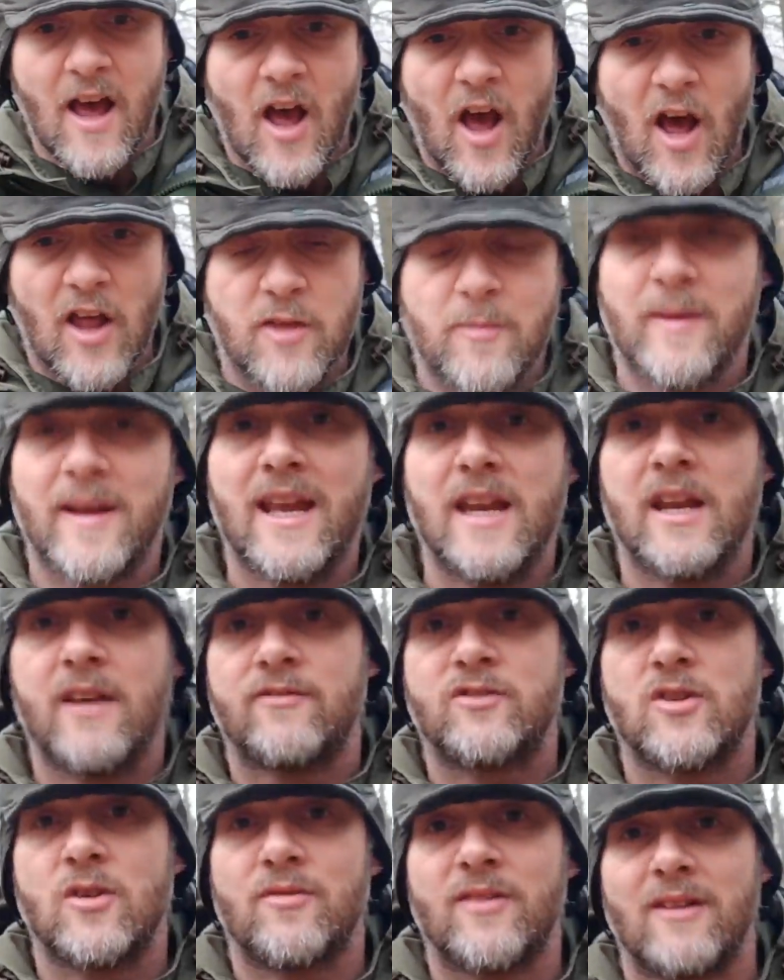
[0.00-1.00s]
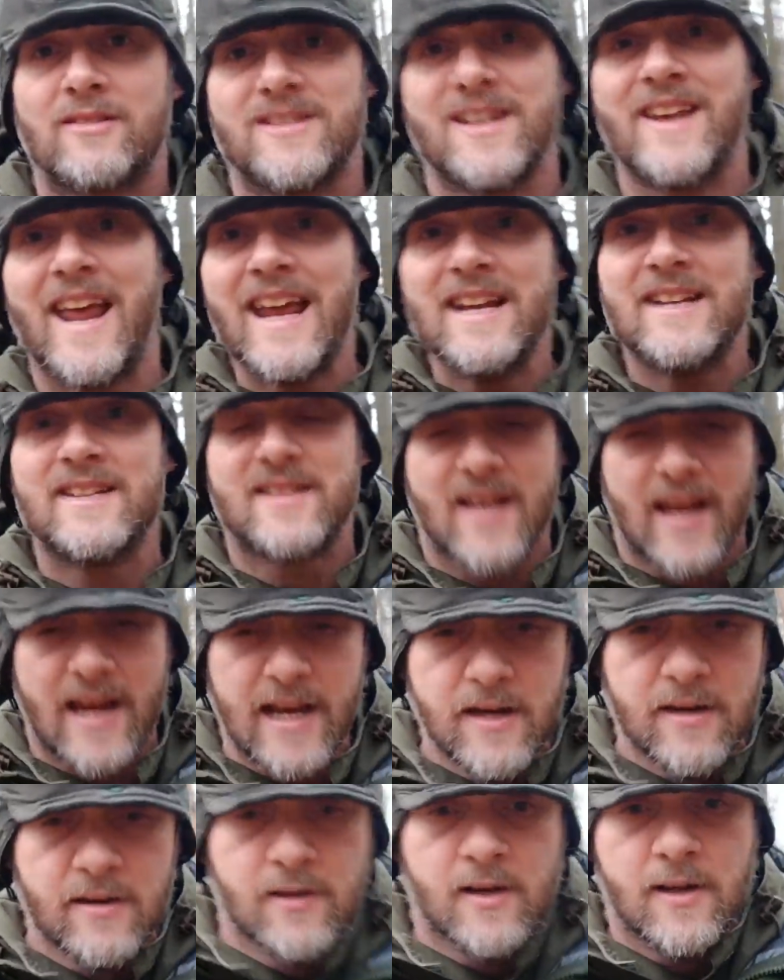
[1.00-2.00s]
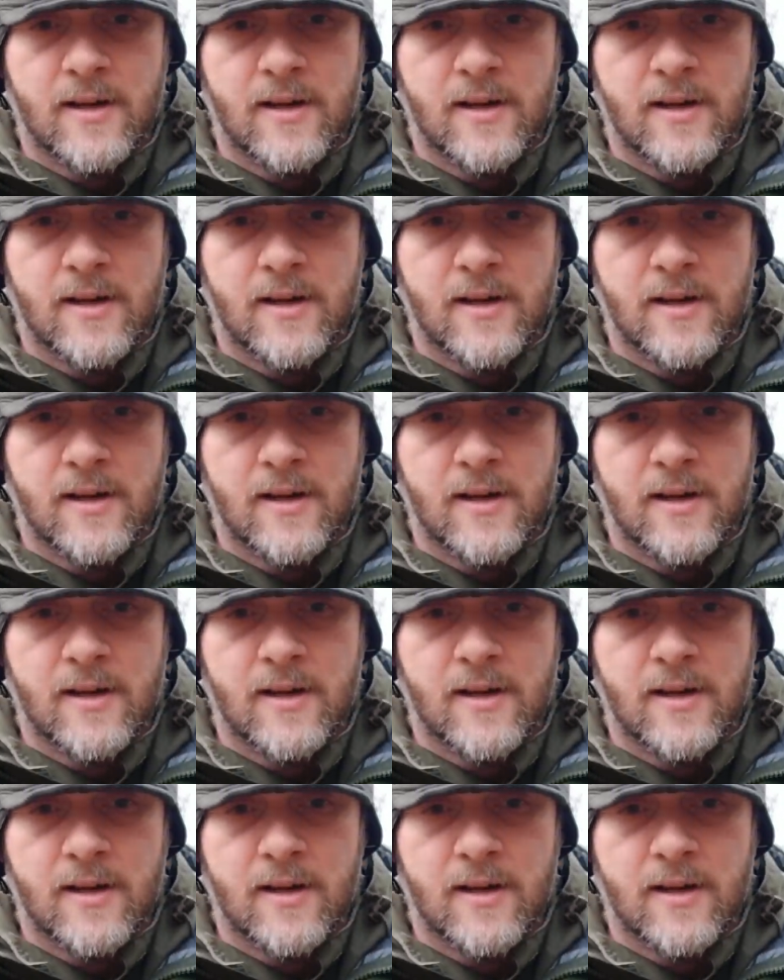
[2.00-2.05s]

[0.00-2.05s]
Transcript: At the beginning of 2018,